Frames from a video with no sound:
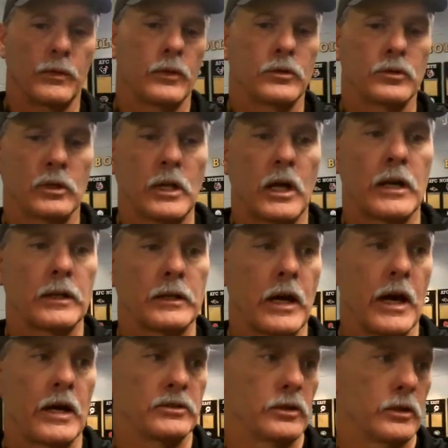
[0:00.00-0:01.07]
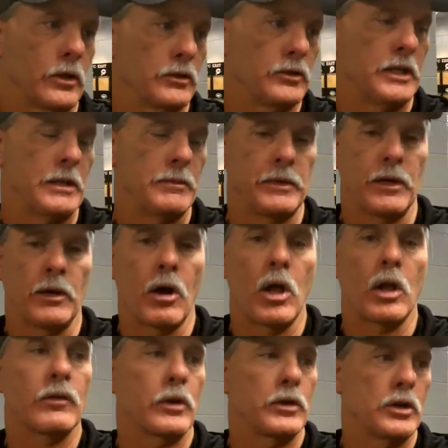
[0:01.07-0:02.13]
There's a lot of guys on our team.
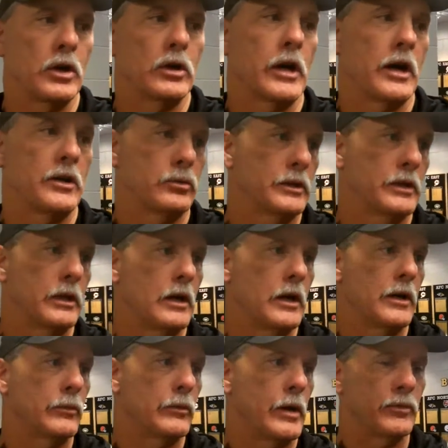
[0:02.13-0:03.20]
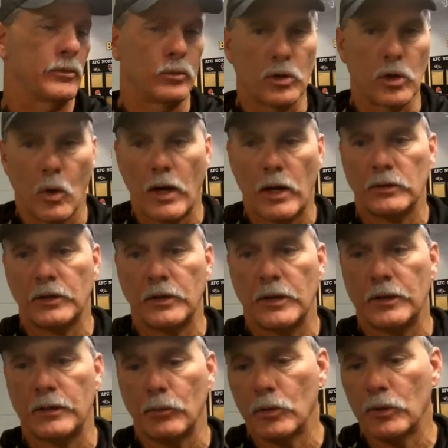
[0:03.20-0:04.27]
All of our young guys will get a lot of reps. We'll go out
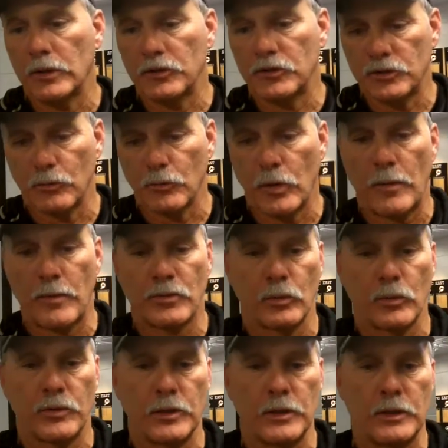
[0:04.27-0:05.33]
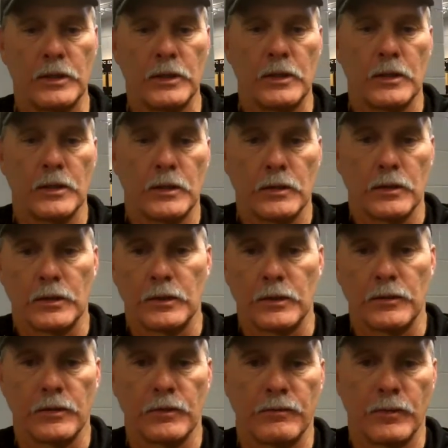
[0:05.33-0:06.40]
there and we'll get some reps with the I
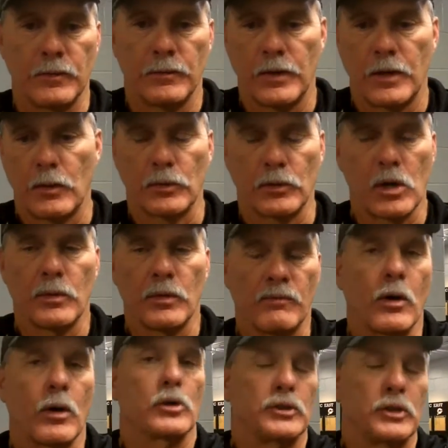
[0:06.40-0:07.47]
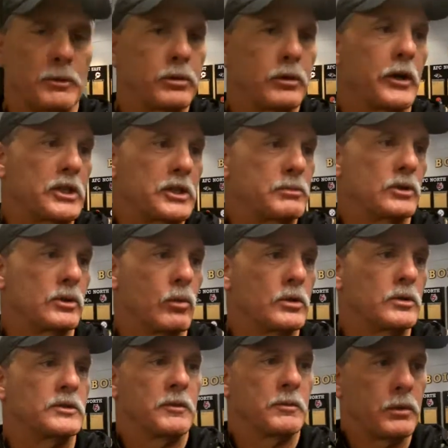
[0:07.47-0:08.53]
don't want to call them the varsity players, but the
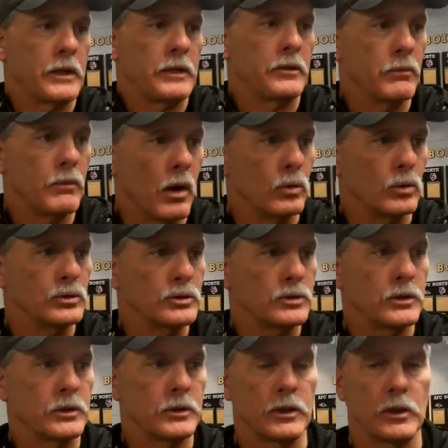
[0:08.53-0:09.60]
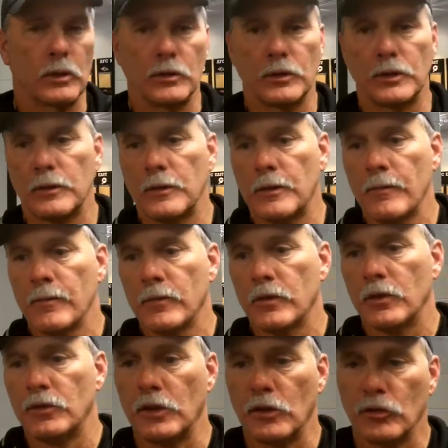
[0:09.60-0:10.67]
ones that have played the most, you know,
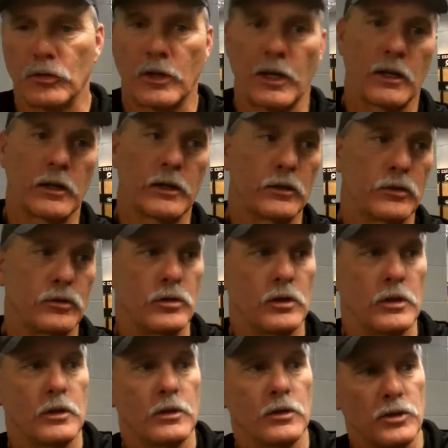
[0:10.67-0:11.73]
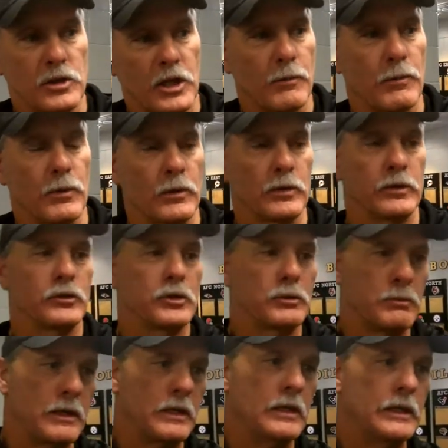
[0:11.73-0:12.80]
the Dennis Kelly and Shepard and
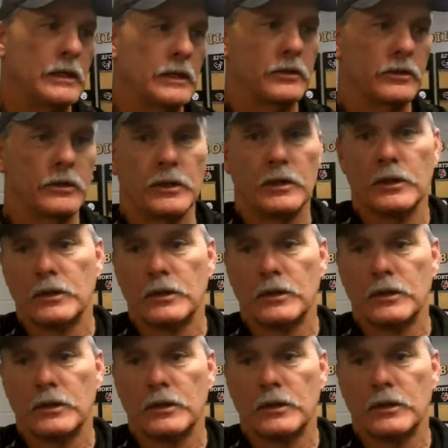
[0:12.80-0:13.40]
Schmieg and